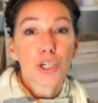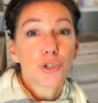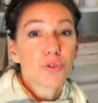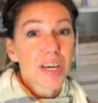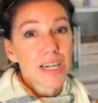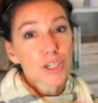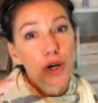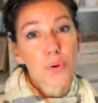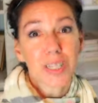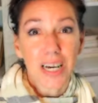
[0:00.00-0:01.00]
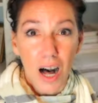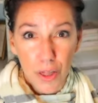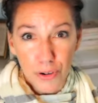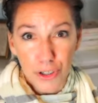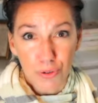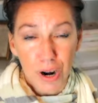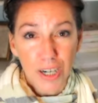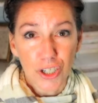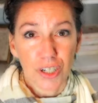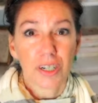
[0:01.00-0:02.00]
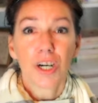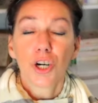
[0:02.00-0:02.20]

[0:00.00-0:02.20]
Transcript: you tend to go in the other direction